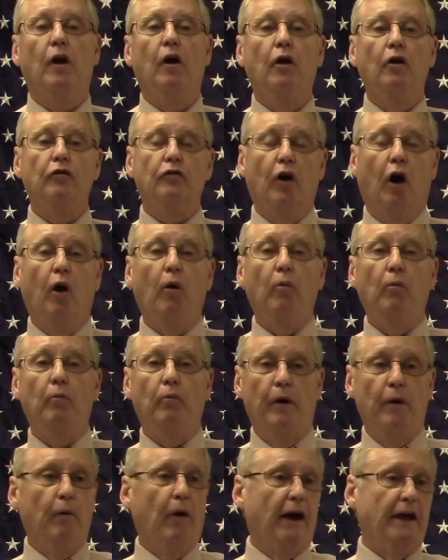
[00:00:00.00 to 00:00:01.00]
So
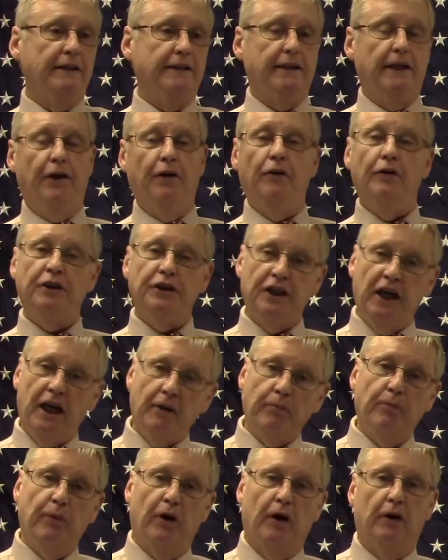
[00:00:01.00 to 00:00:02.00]
we want to see her
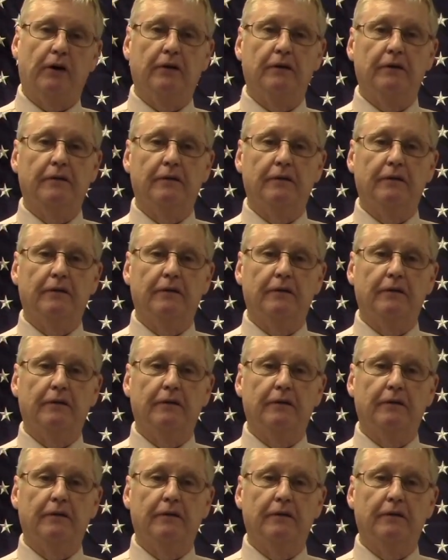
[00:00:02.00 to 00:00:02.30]
checkbook.